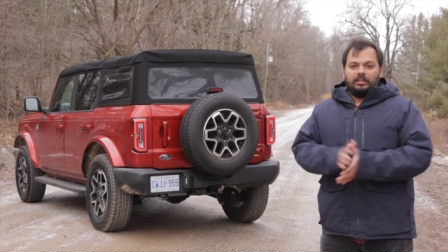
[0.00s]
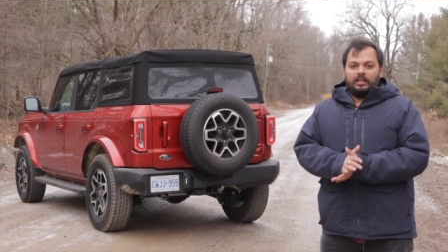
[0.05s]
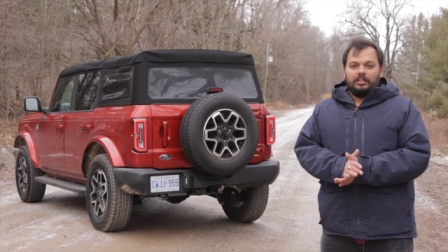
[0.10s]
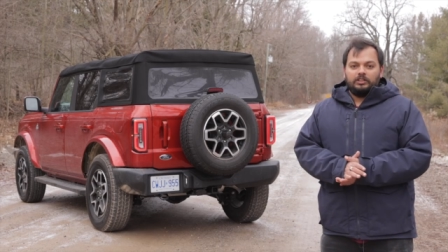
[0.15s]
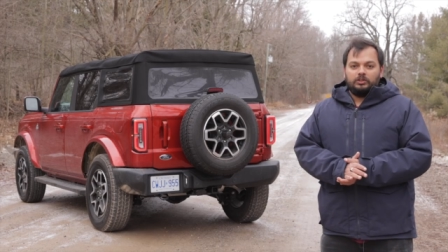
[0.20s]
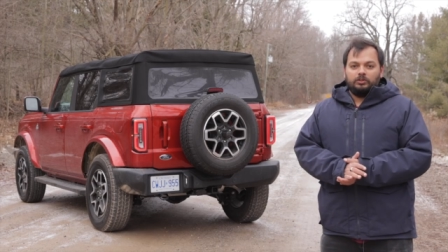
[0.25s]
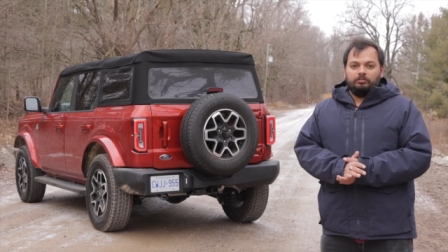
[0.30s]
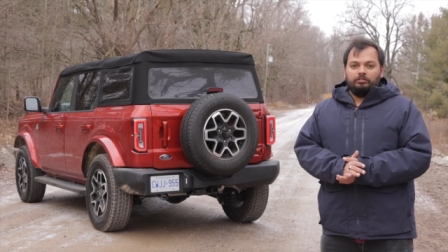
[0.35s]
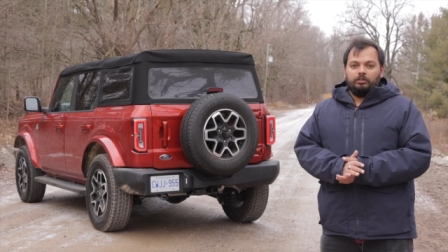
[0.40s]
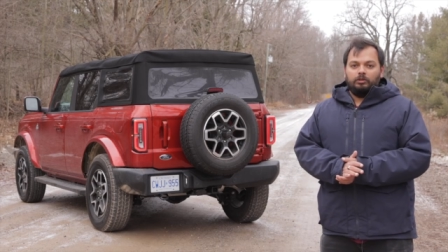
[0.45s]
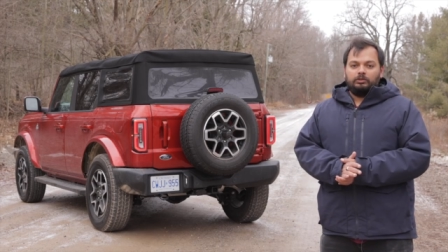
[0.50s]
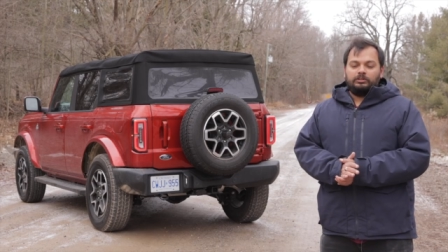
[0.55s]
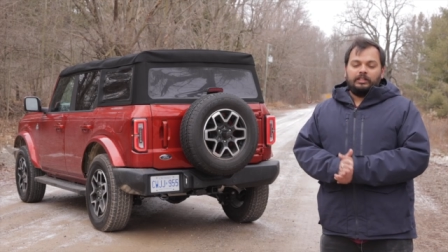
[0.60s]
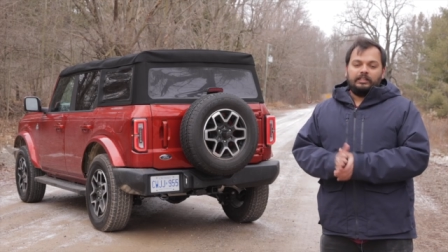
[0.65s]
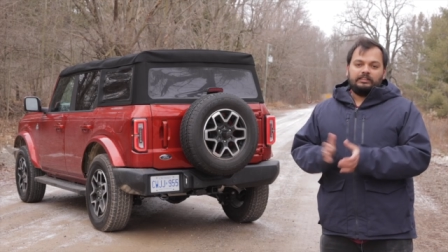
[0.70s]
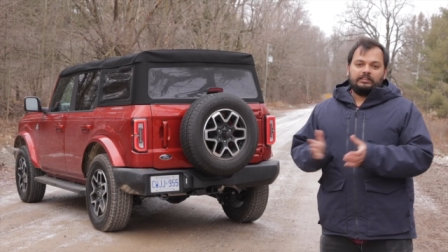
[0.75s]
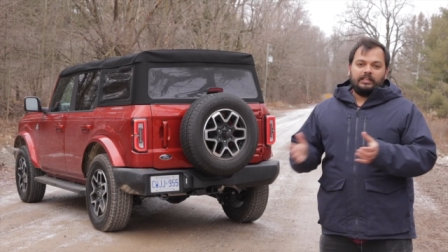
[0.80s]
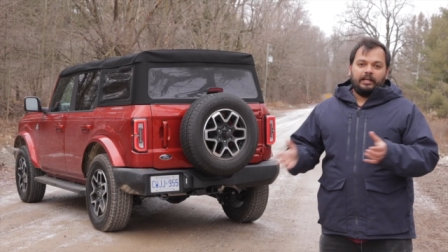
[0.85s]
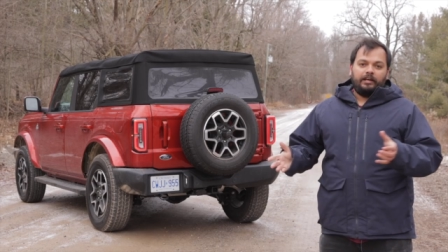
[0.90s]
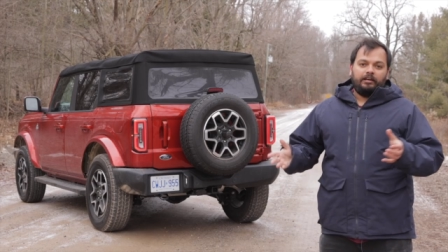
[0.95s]
SUV looks
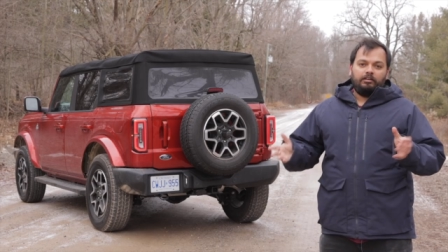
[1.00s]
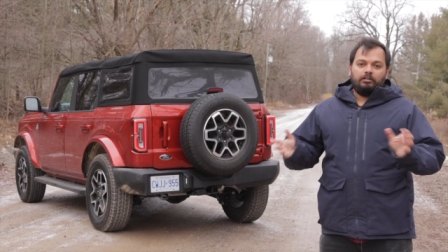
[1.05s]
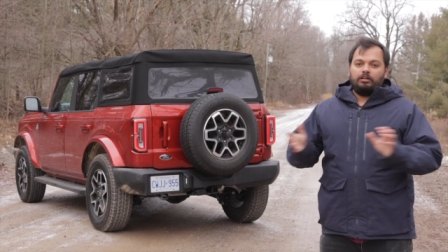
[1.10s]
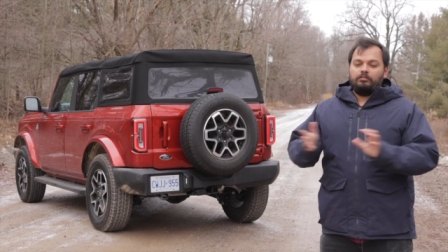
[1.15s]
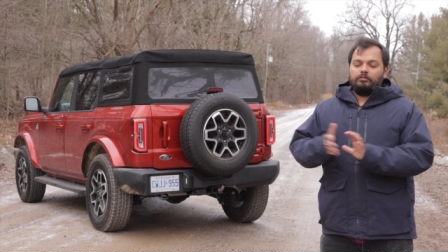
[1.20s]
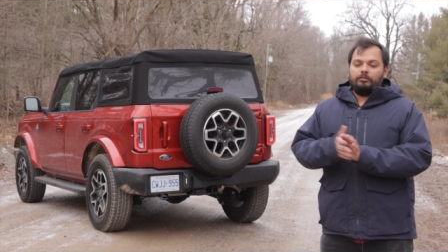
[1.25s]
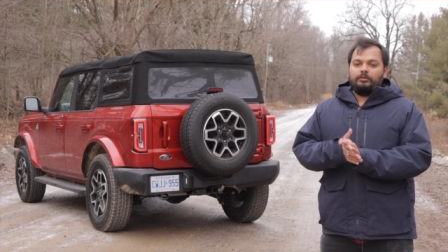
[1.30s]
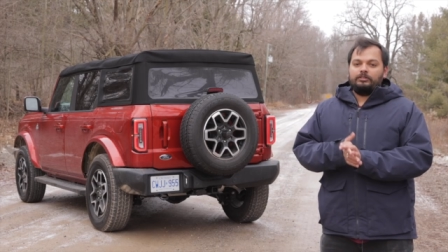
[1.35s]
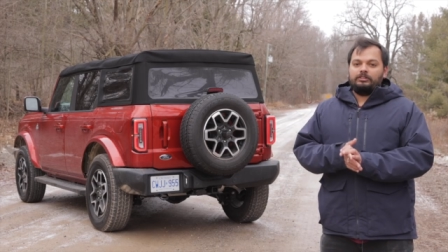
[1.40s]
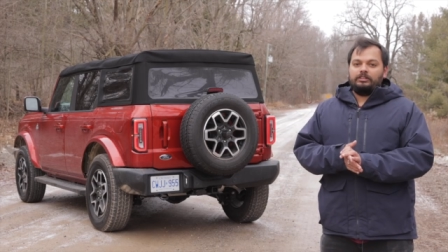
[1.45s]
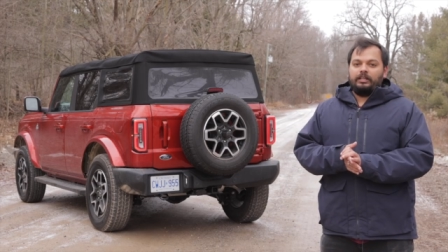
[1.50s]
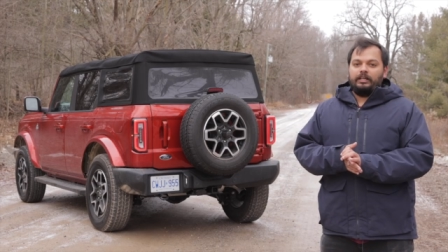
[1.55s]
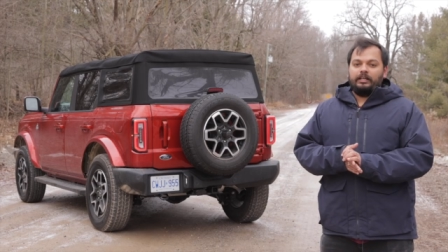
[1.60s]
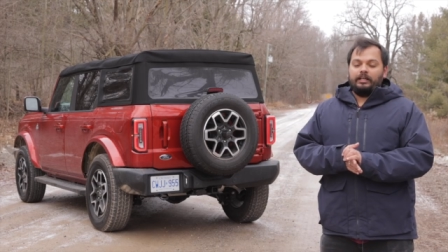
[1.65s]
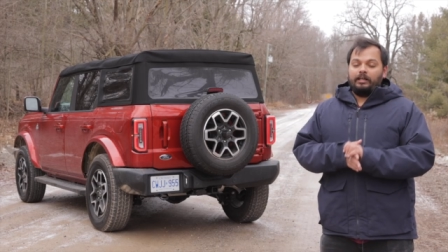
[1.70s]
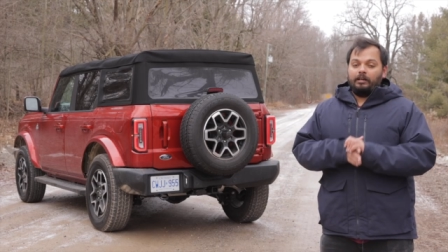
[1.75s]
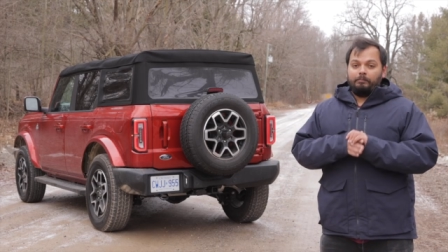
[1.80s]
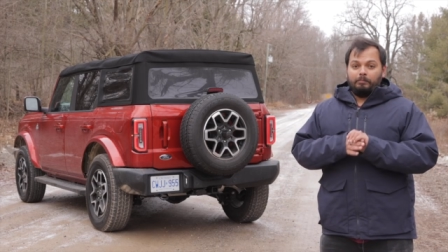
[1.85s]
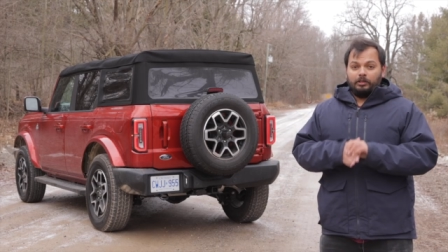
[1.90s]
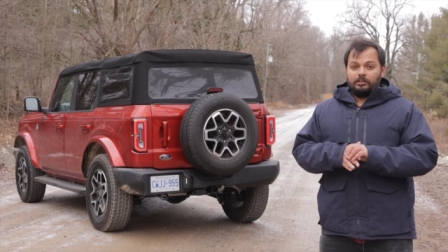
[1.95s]
that's carried on from the side
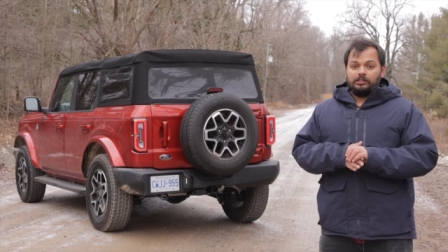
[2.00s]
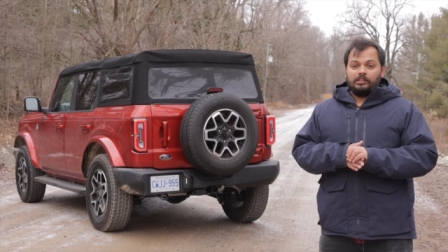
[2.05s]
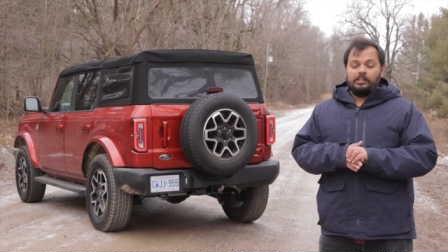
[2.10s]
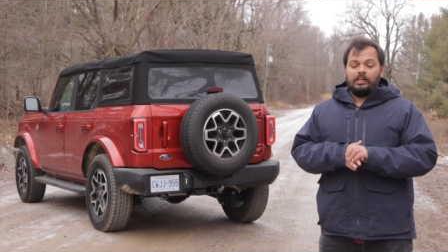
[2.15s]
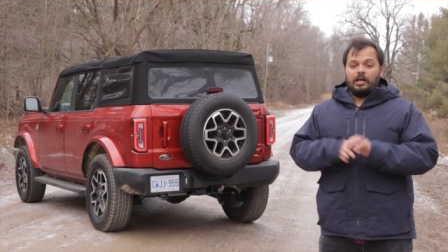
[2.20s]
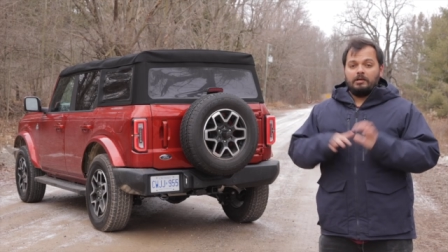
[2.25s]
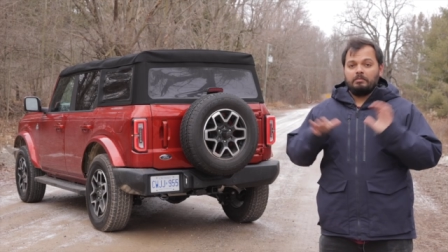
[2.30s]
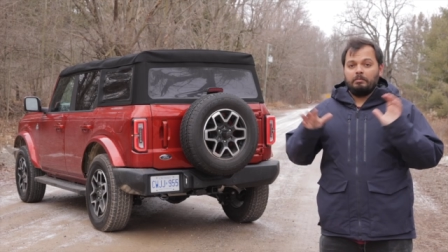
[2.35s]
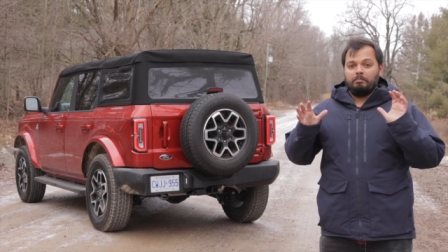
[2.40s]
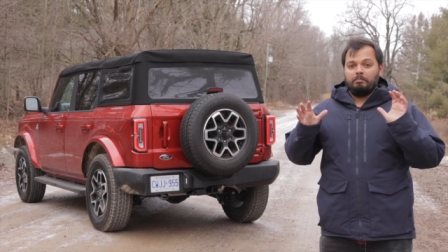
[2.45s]
and personally I'm a